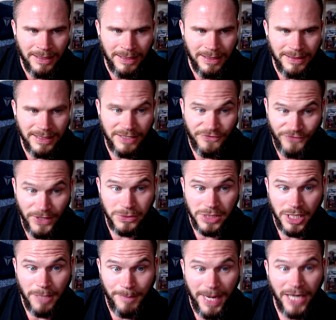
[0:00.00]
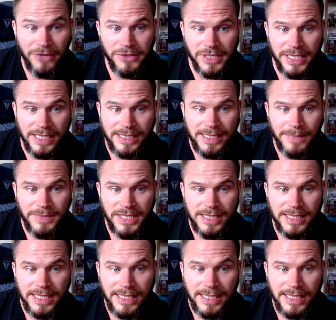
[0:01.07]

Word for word: This feels like a parody, except it isn't.